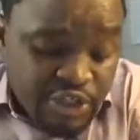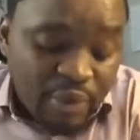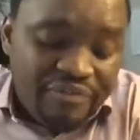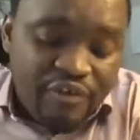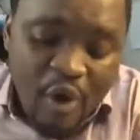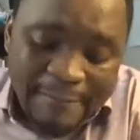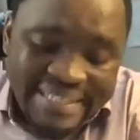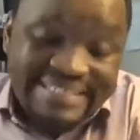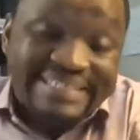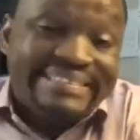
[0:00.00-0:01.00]
So if your
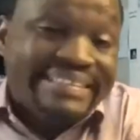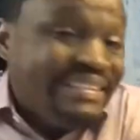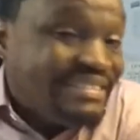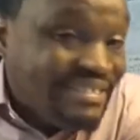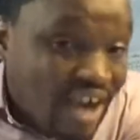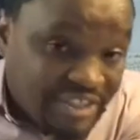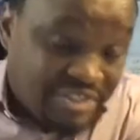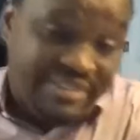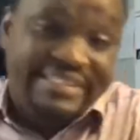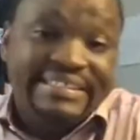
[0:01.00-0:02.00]
messaging is
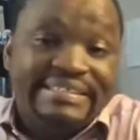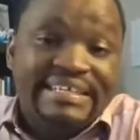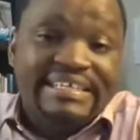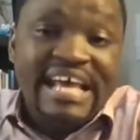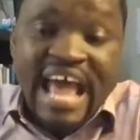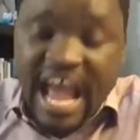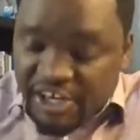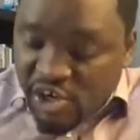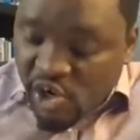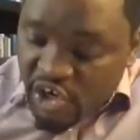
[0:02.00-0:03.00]
not consistent
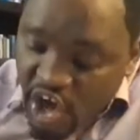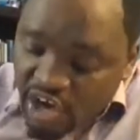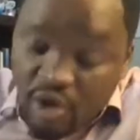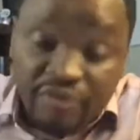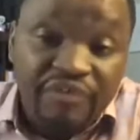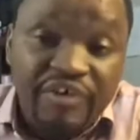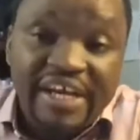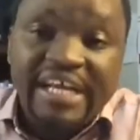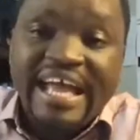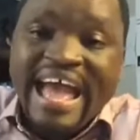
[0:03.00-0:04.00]
and you're not
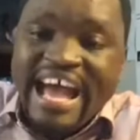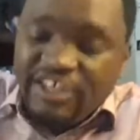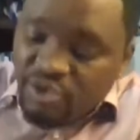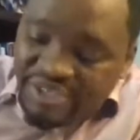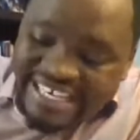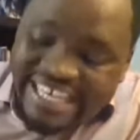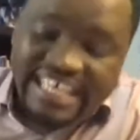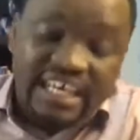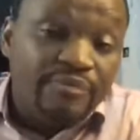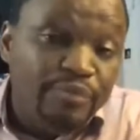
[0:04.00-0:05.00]
offering a
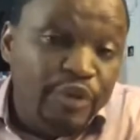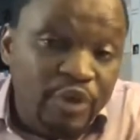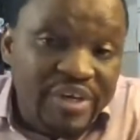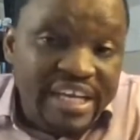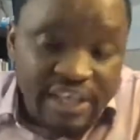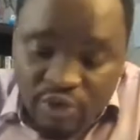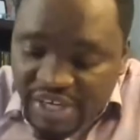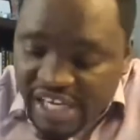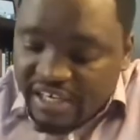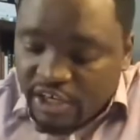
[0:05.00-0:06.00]
unique un-
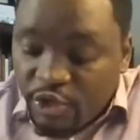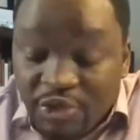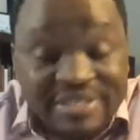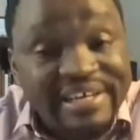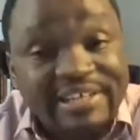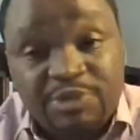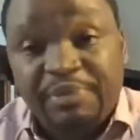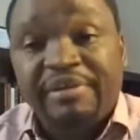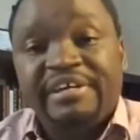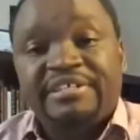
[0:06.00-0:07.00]
unique user
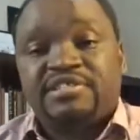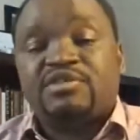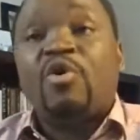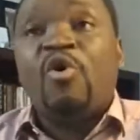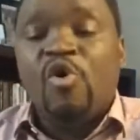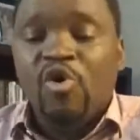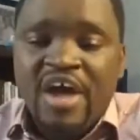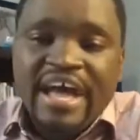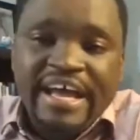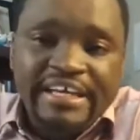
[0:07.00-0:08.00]
experience
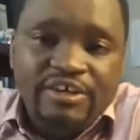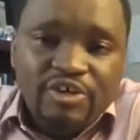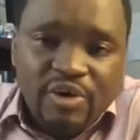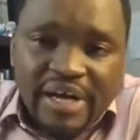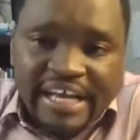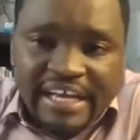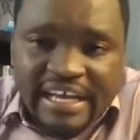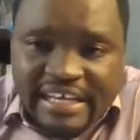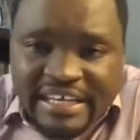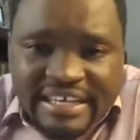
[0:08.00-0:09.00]
or a you know a,
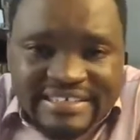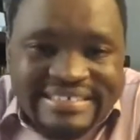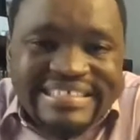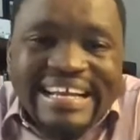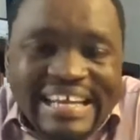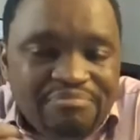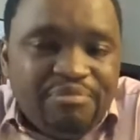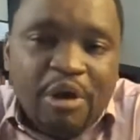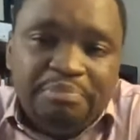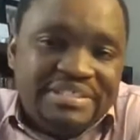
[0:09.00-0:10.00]
a, a
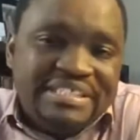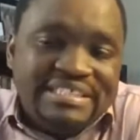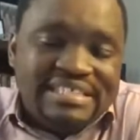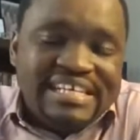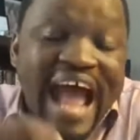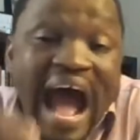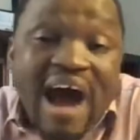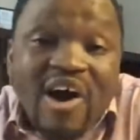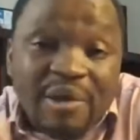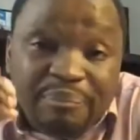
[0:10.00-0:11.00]
selling proposition,
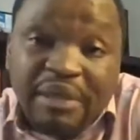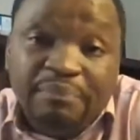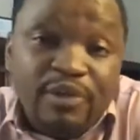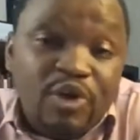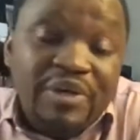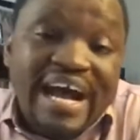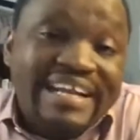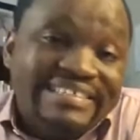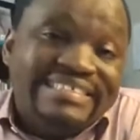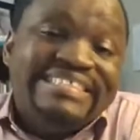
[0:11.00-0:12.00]
how are people going to
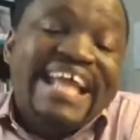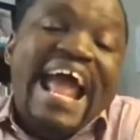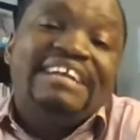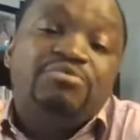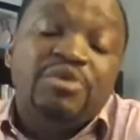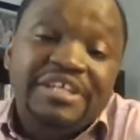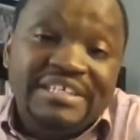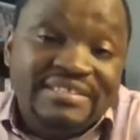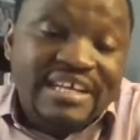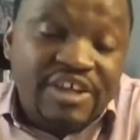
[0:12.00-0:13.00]
understand what
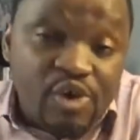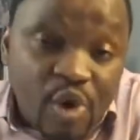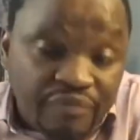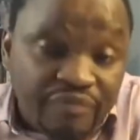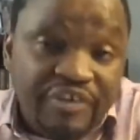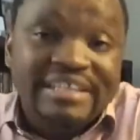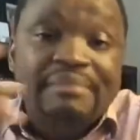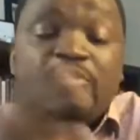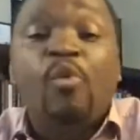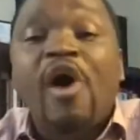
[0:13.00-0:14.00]
it is that you're
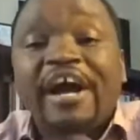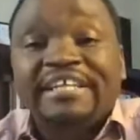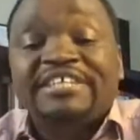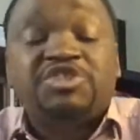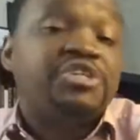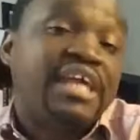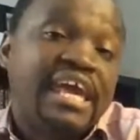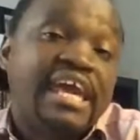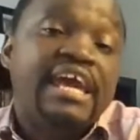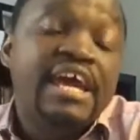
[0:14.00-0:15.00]
offering them and why they should
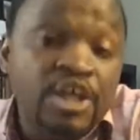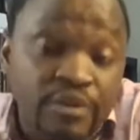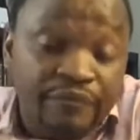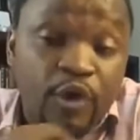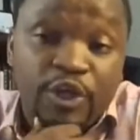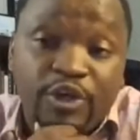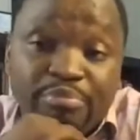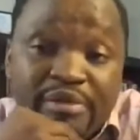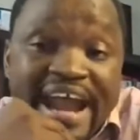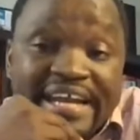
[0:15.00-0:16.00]
care to follow
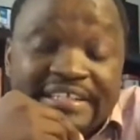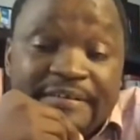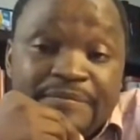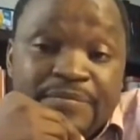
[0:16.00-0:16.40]
your brand?